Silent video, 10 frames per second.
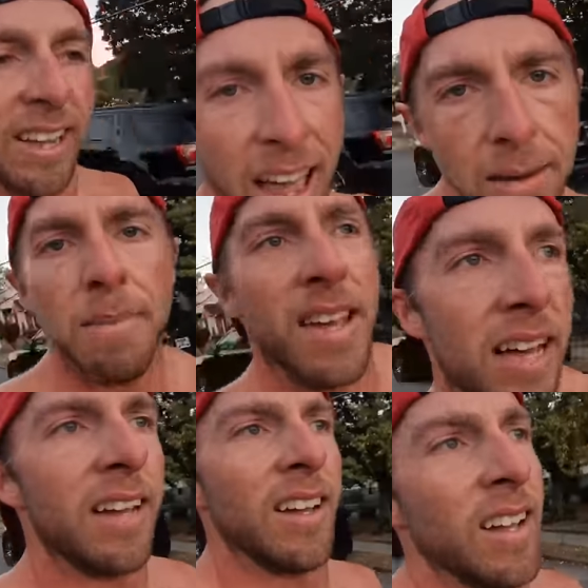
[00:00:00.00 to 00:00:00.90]
can be
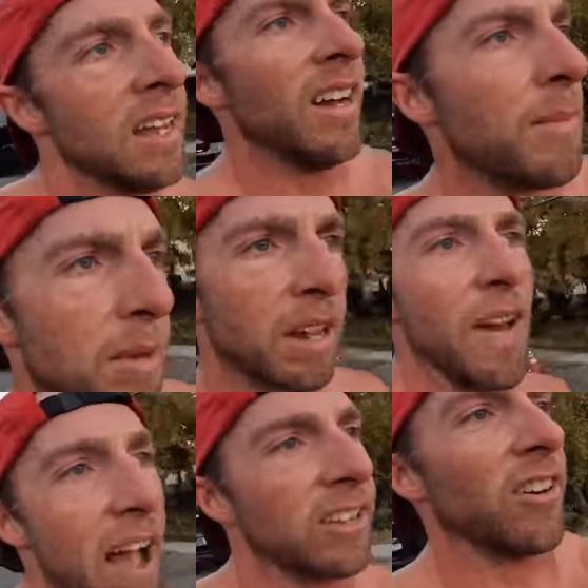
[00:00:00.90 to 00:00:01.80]
a
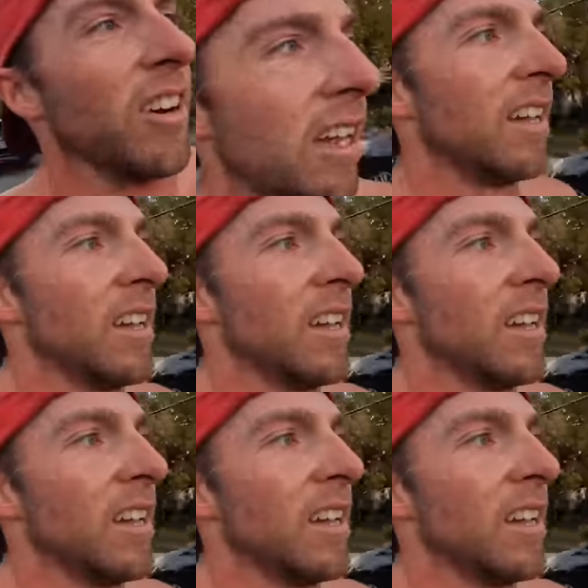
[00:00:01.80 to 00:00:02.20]
limiting factor.